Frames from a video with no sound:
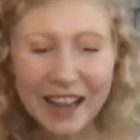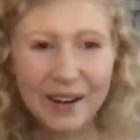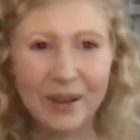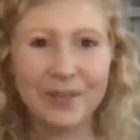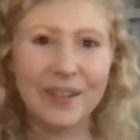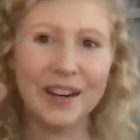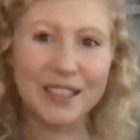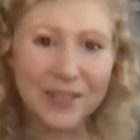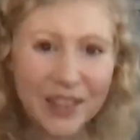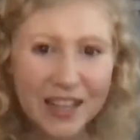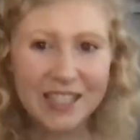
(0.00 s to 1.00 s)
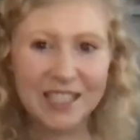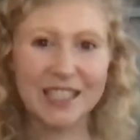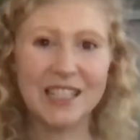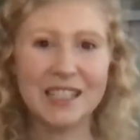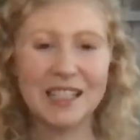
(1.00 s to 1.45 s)
and our words. I mean,
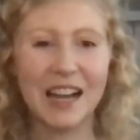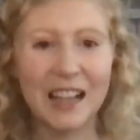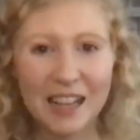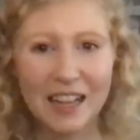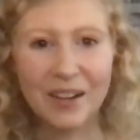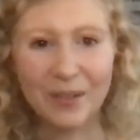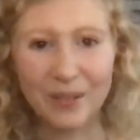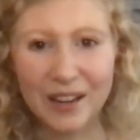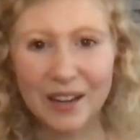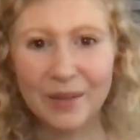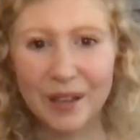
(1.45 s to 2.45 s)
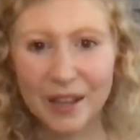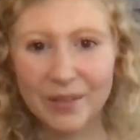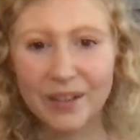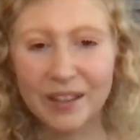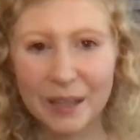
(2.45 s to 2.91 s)
it's just we we
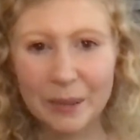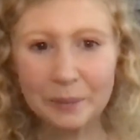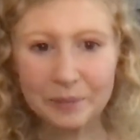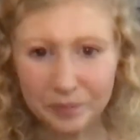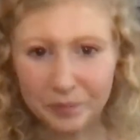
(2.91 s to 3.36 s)
can really,